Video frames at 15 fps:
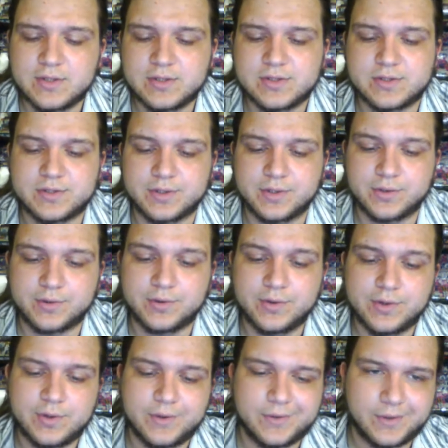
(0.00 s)
So,
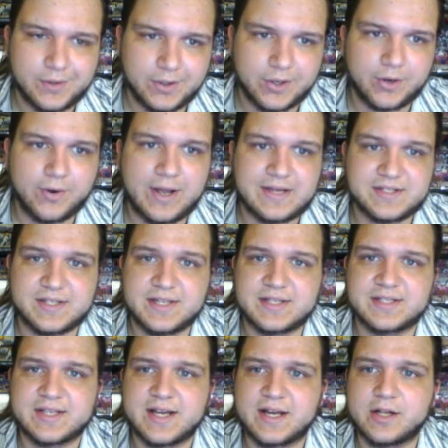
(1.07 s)
as they
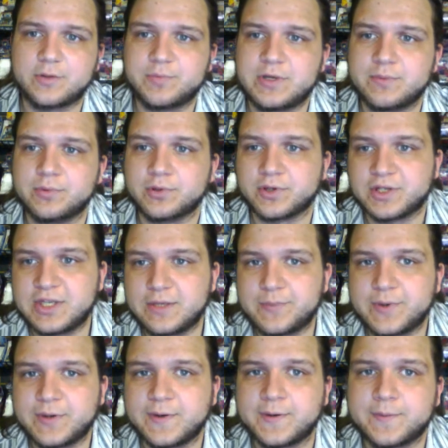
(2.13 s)
sell, people are
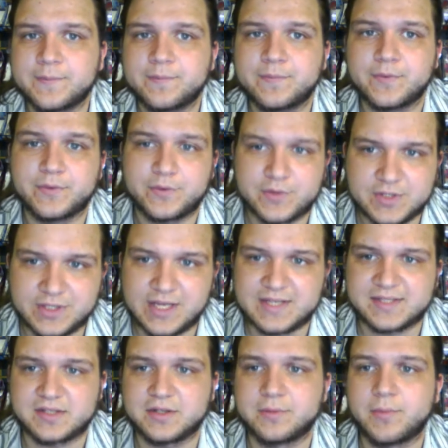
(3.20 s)
keeping them. There's
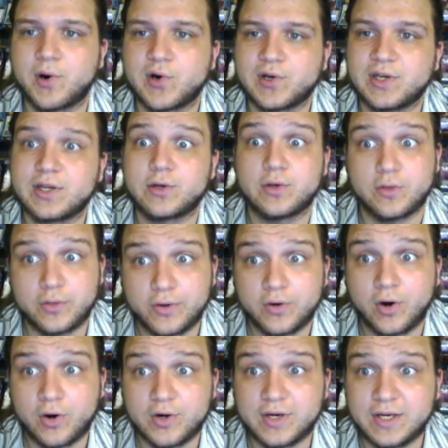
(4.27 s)
less on the market. They're
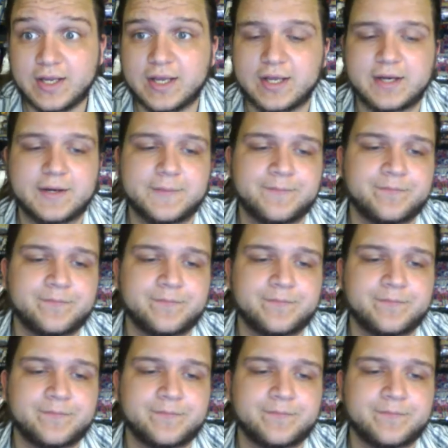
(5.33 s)
hard to get.